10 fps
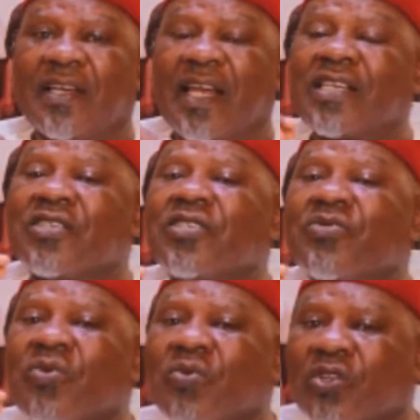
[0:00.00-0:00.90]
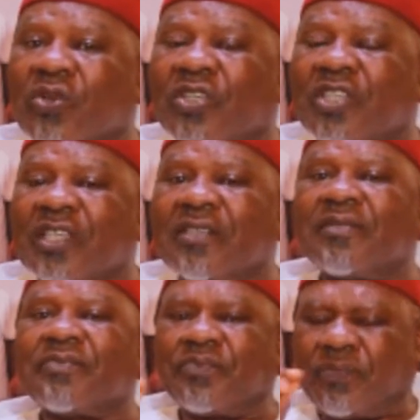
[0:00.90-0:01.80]
That's the only
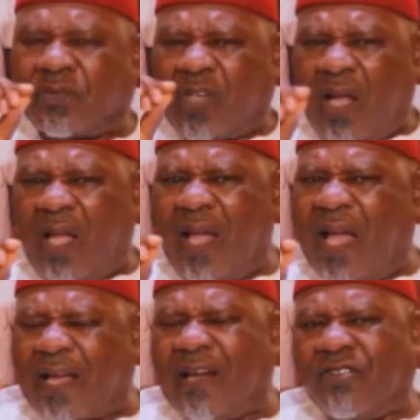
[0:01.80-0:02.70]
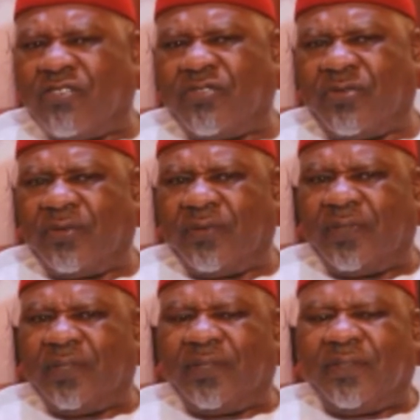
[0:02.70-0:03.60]
thing I cannot do.
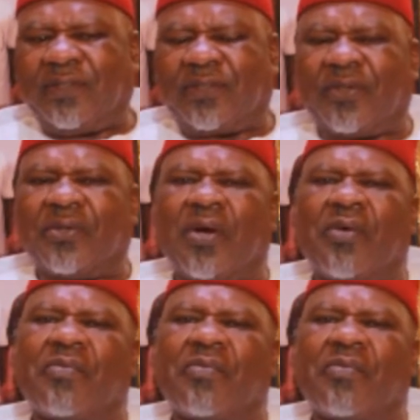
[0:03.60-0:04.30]
So